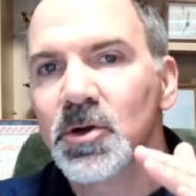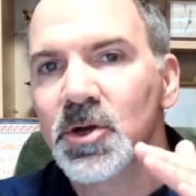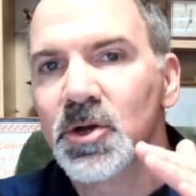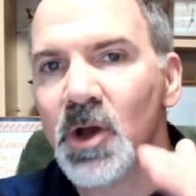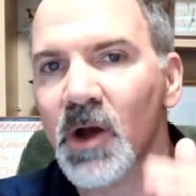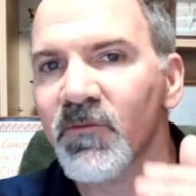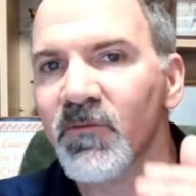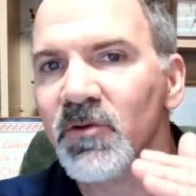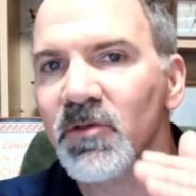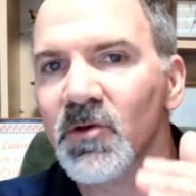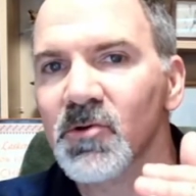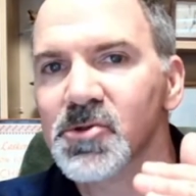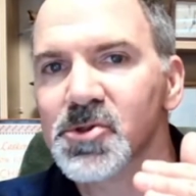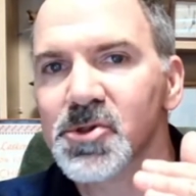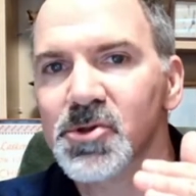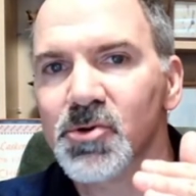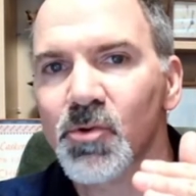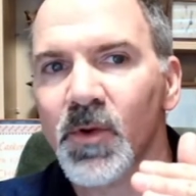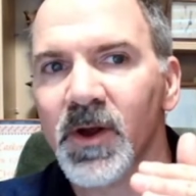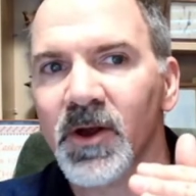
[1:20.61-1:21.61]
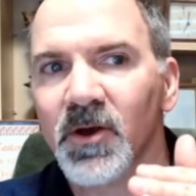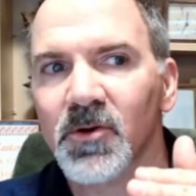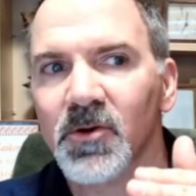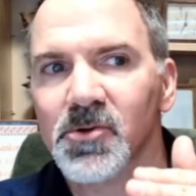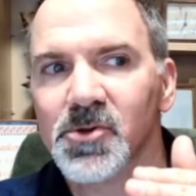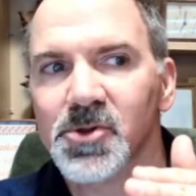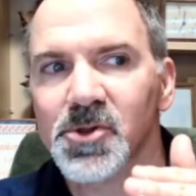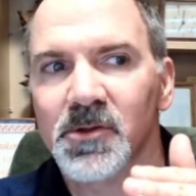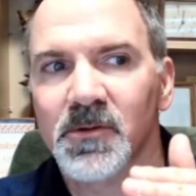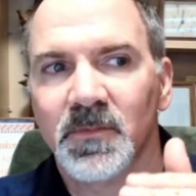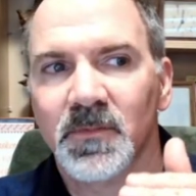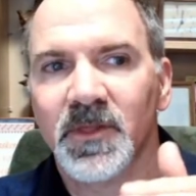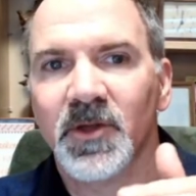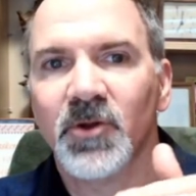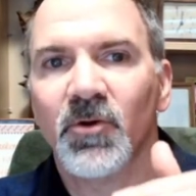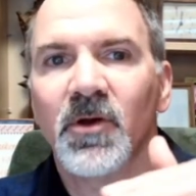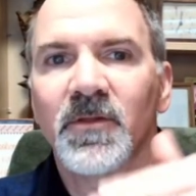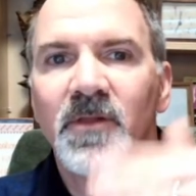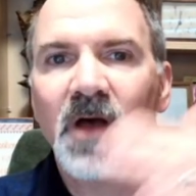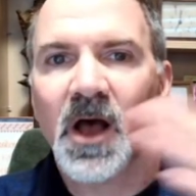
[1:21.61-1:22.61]
Cover those squares that
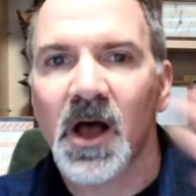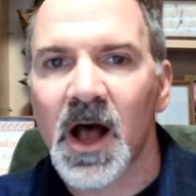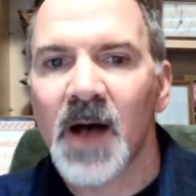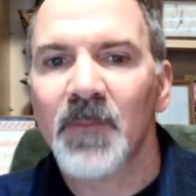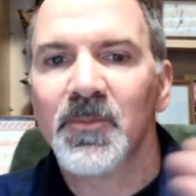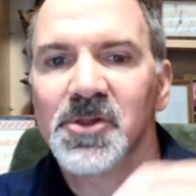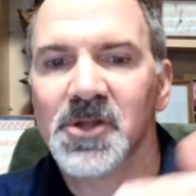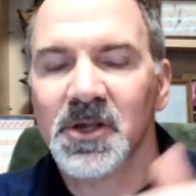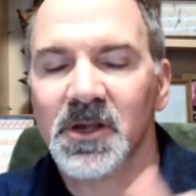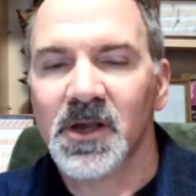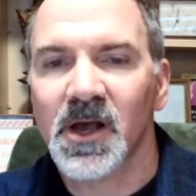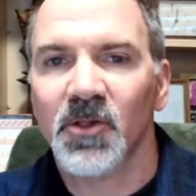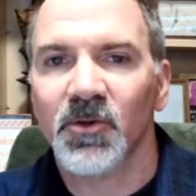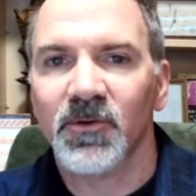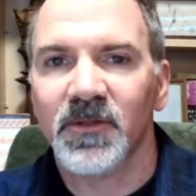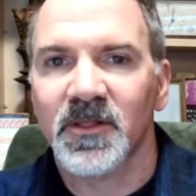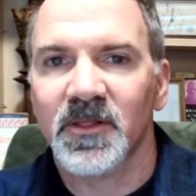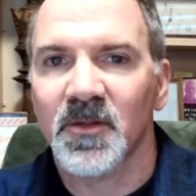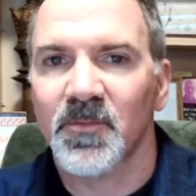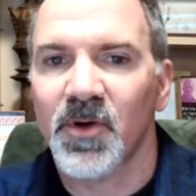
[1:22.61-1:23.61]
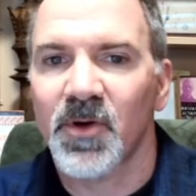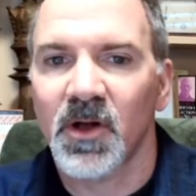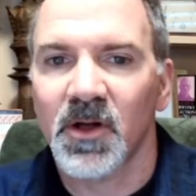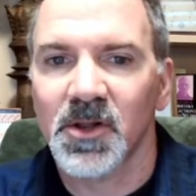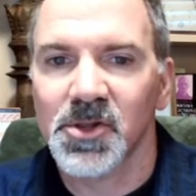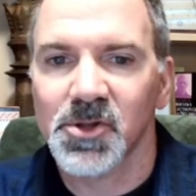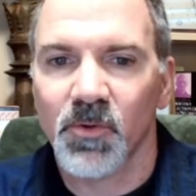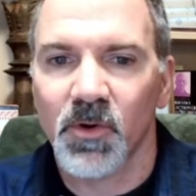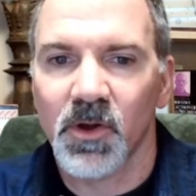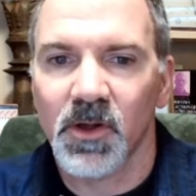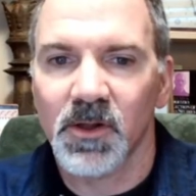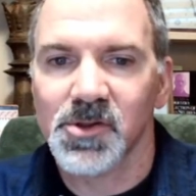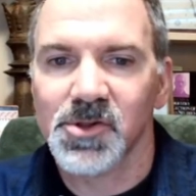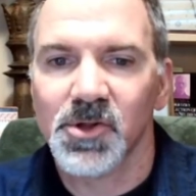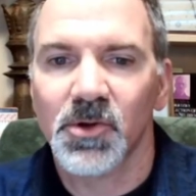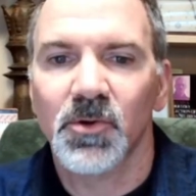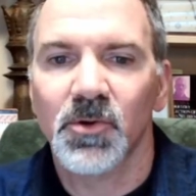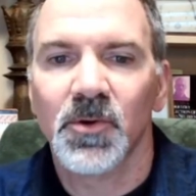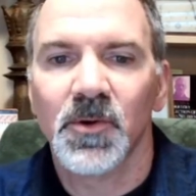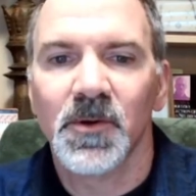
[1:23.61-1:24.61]
are on the opposite color that the pawns are on.
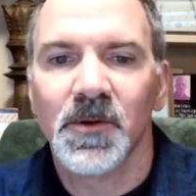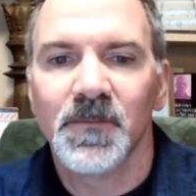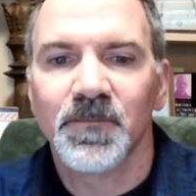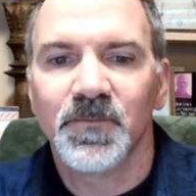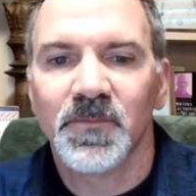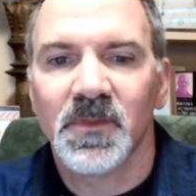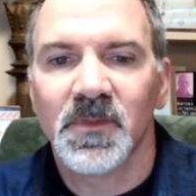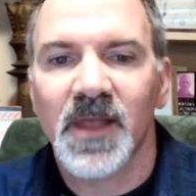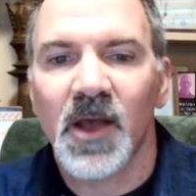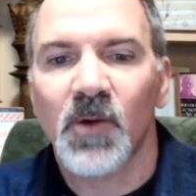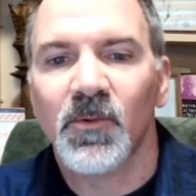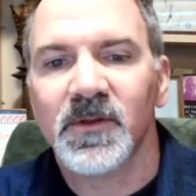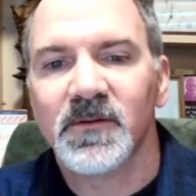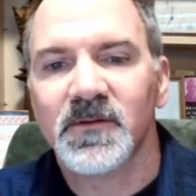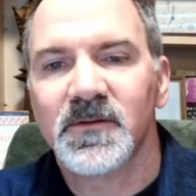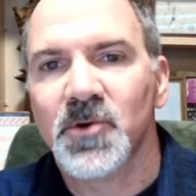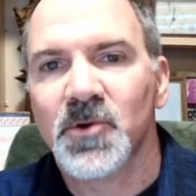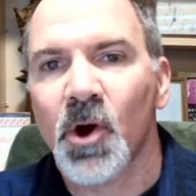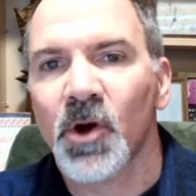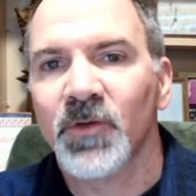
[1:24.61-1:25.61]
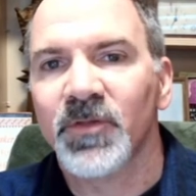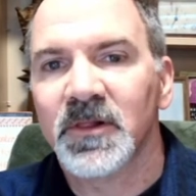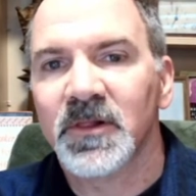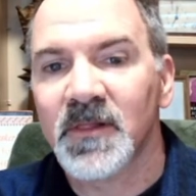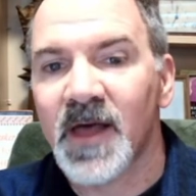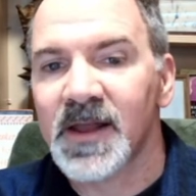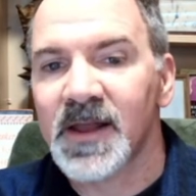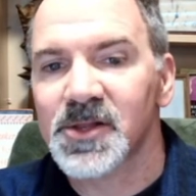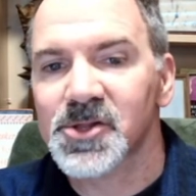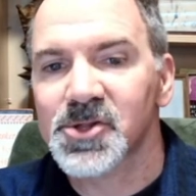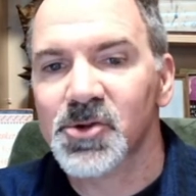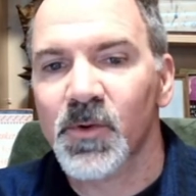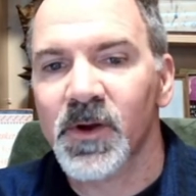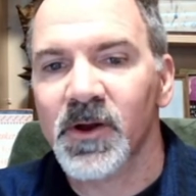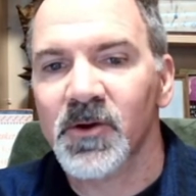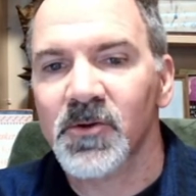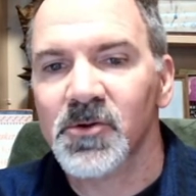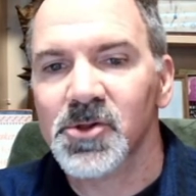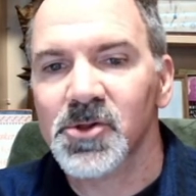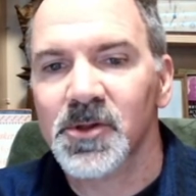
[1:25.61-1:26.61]
So now we guard the light
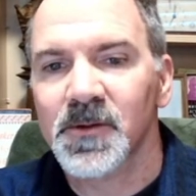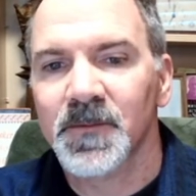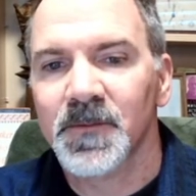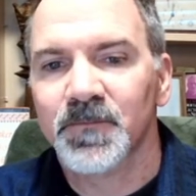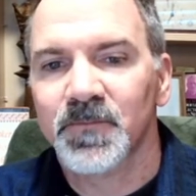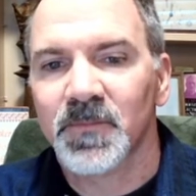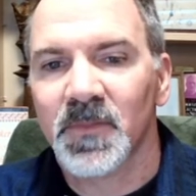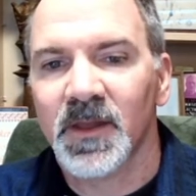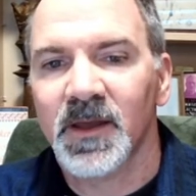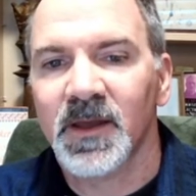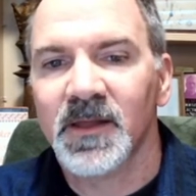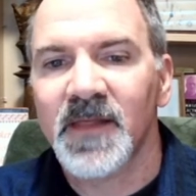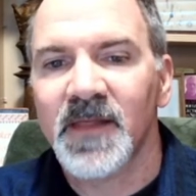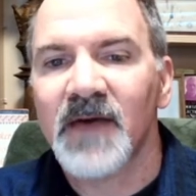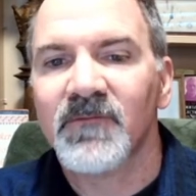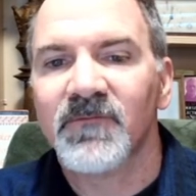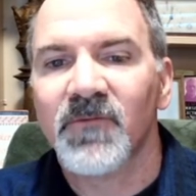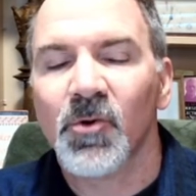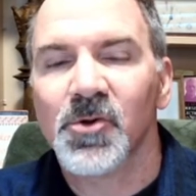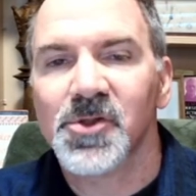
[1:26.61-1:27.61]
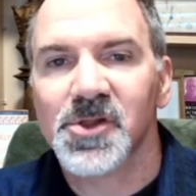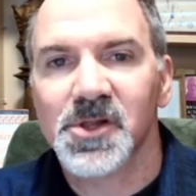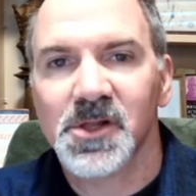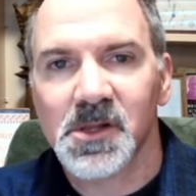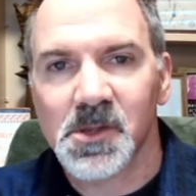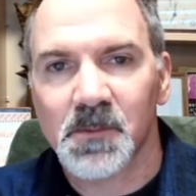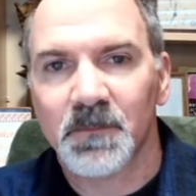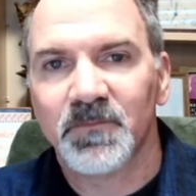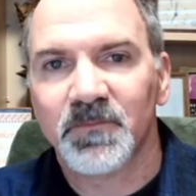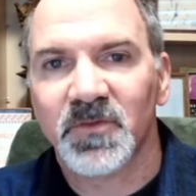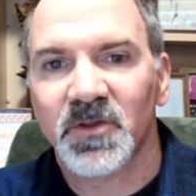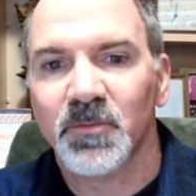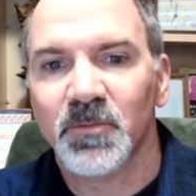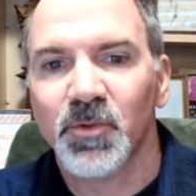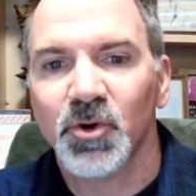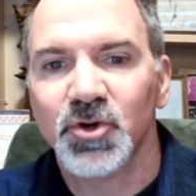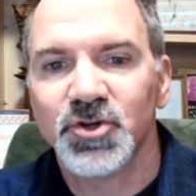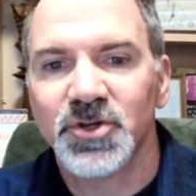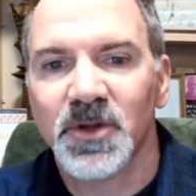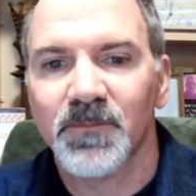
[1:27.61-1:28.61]
squares, and that forces them to
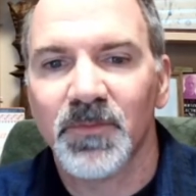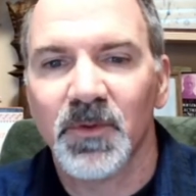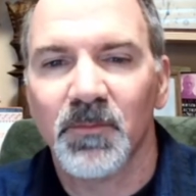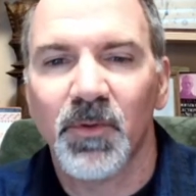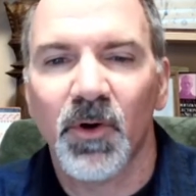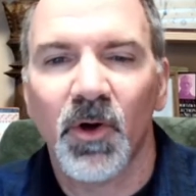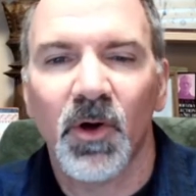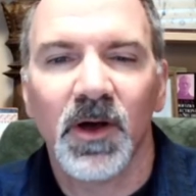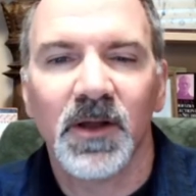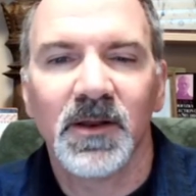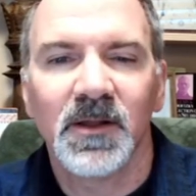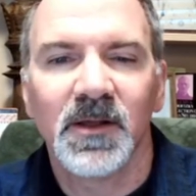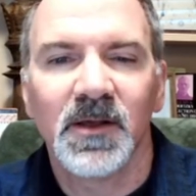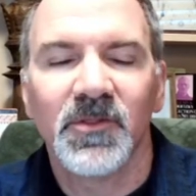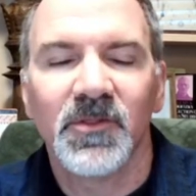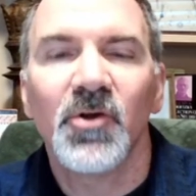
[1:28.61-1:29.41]
push up the pawn.